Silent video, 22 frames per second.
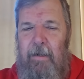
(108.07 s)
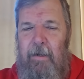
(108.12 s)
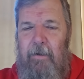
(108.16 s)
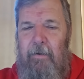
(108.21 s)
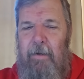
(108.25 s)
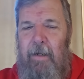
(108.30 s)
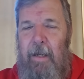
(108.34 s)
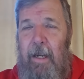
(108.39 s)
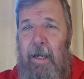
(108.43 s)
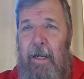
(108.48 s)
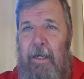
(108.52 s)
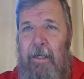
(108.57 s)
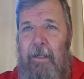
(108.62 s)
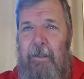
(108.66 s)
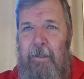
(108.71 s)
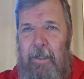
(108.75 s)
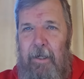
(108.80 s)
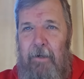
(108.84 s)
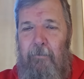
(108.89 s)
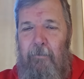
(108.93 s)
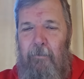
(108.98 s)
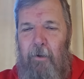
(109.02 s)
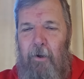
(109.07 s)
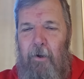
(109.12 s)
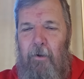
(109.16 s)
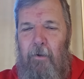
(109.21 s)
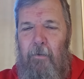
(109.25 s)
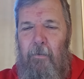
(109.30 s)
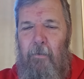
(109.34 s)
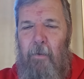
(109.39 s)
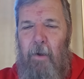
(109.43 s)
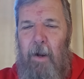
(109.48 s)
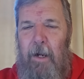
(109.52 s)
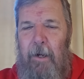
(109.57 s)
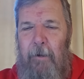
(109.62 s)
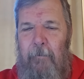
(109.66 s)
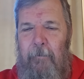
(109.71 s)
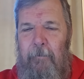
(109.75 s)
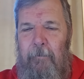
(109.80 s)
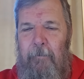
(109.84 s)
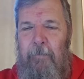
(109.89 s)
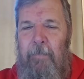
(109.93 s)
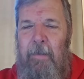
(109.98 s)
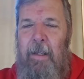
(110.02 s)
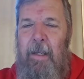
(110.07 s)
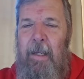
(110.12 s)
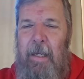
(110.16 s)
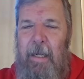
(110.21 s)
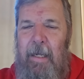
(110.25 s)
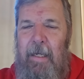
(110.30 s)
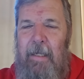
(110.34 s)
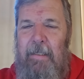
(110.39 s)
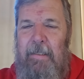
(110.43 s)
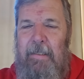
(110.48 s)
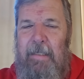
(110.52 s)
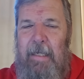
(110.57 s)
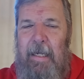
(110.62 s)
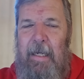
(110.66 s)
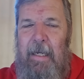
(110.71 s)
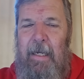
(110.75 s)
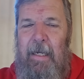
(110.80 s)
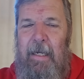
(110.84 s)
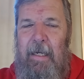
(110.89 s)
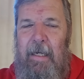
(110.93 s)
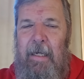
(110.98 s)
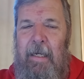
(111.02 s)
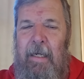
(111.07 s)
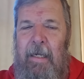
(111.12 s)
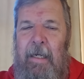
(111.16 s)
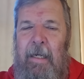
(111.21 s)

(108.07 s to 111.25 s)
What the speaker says: okay, the rural one, is saying,